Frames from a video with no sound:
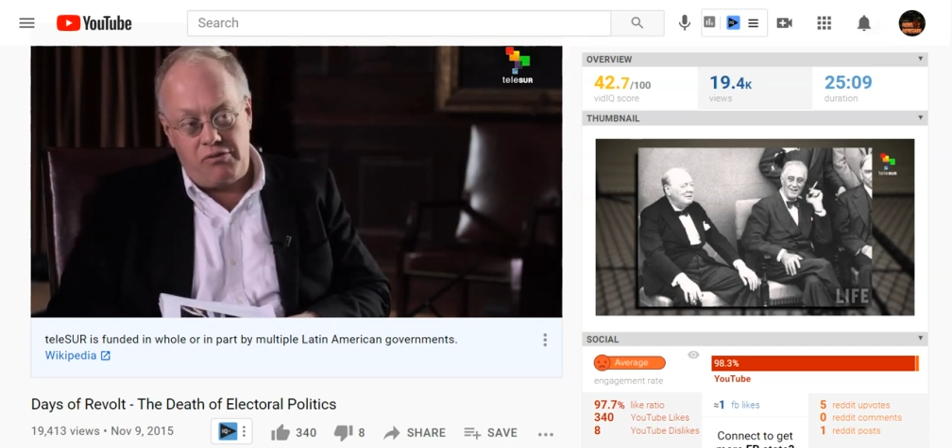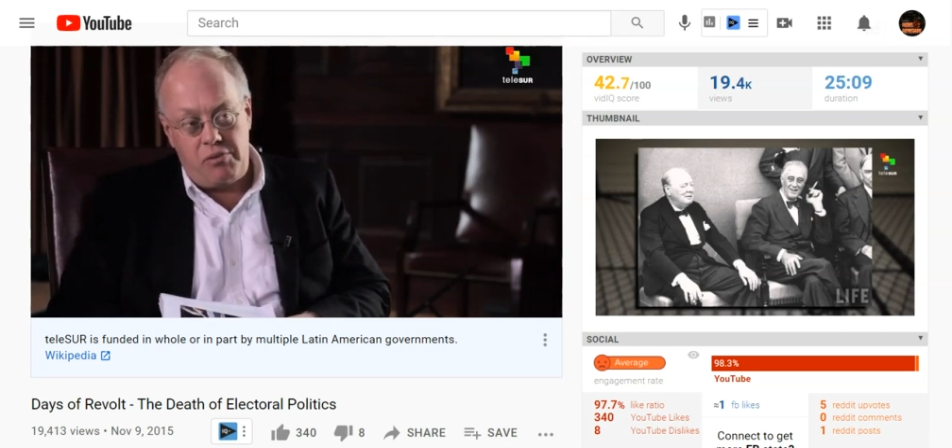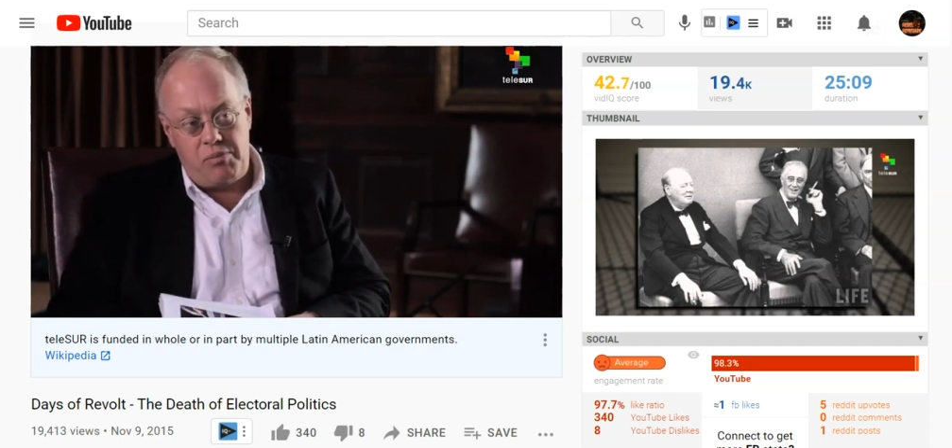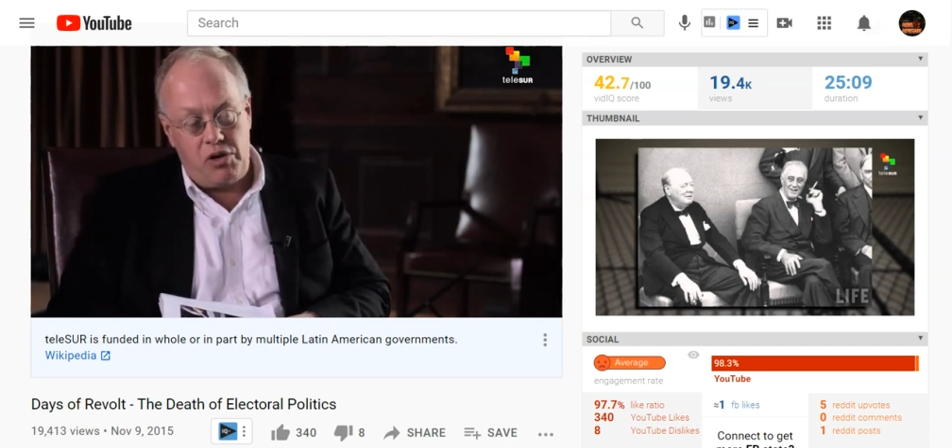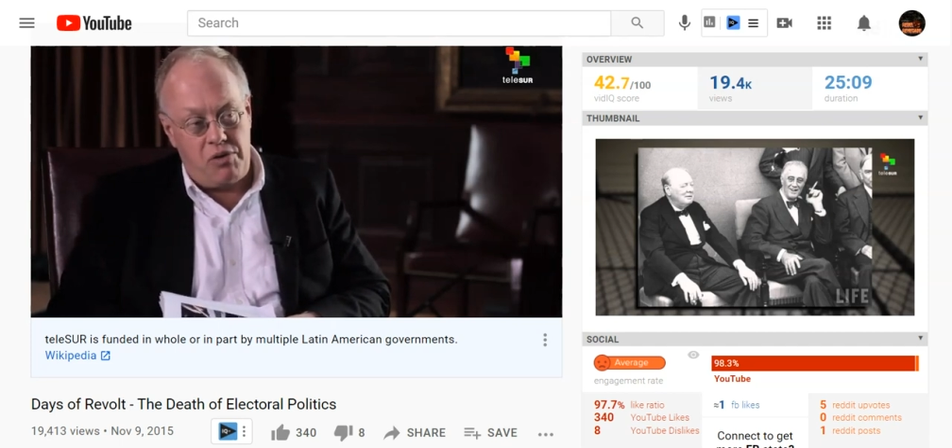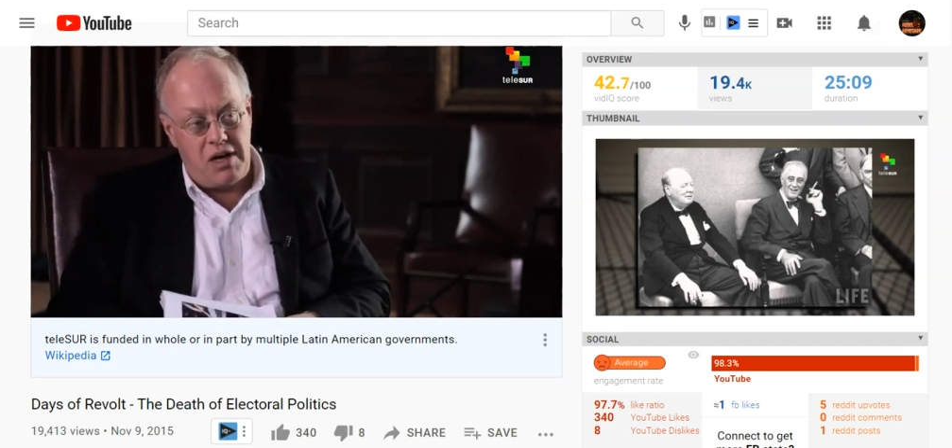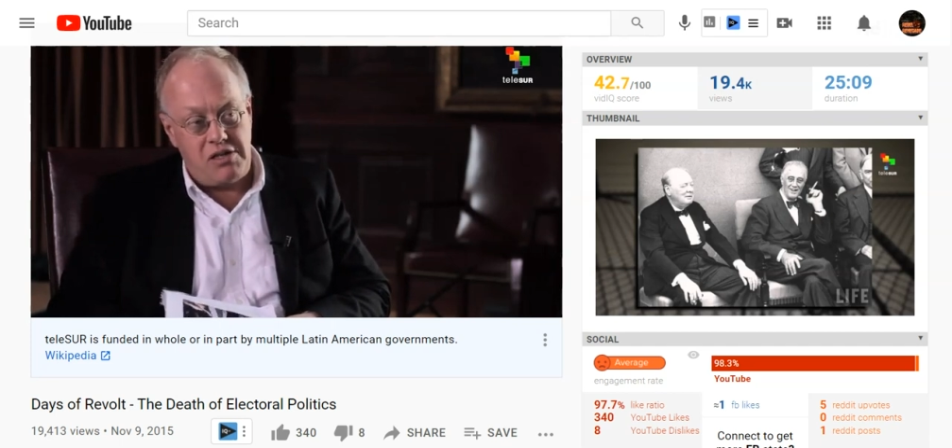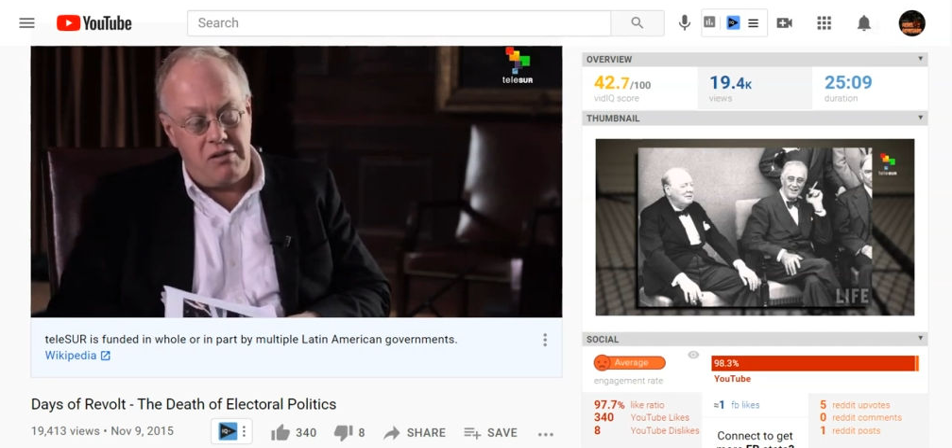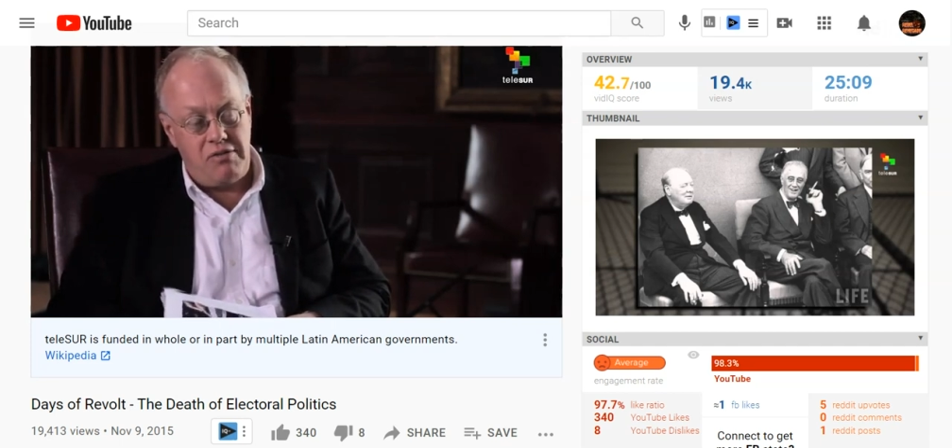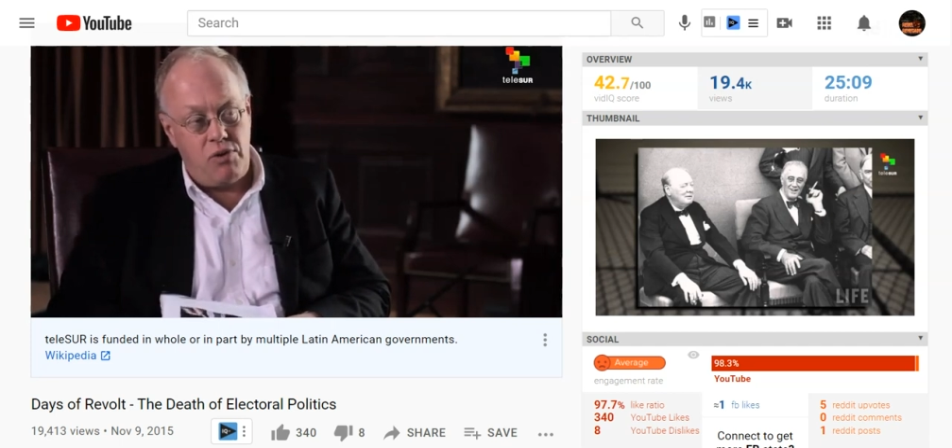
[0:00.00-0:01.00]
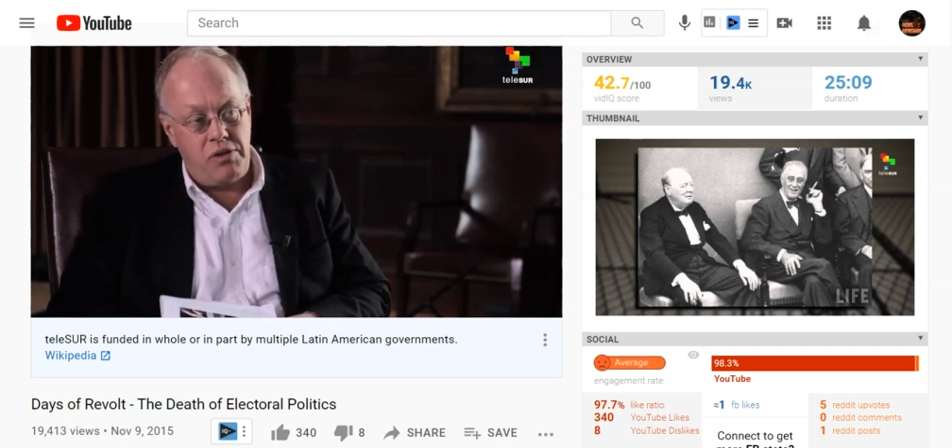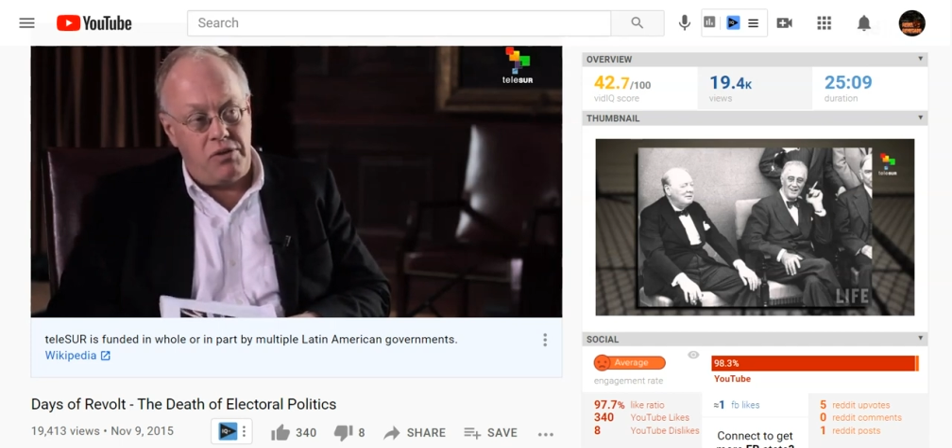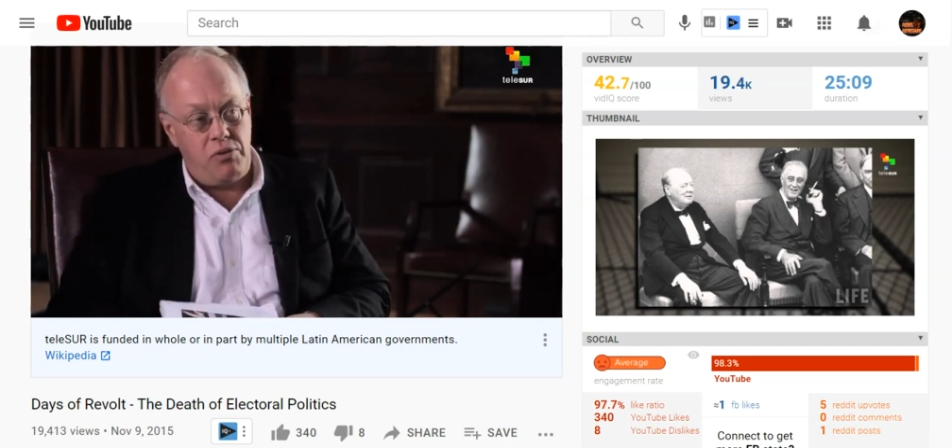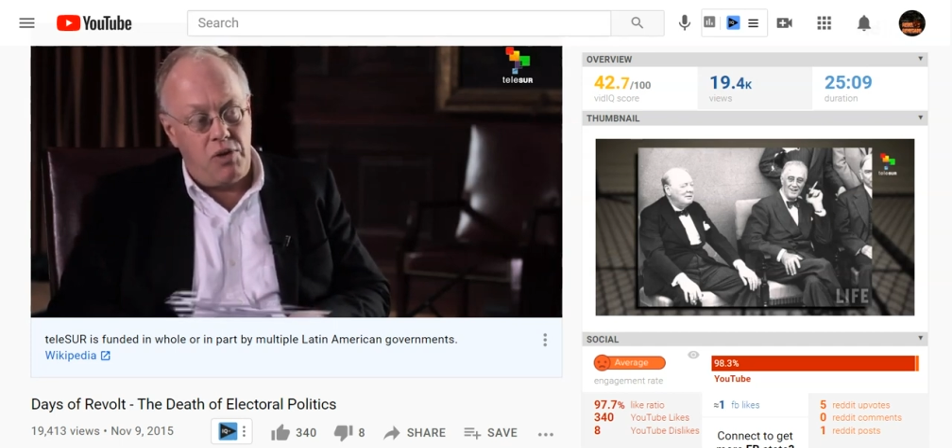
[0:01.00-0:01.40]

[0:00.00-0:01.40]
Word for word: for progressive, what,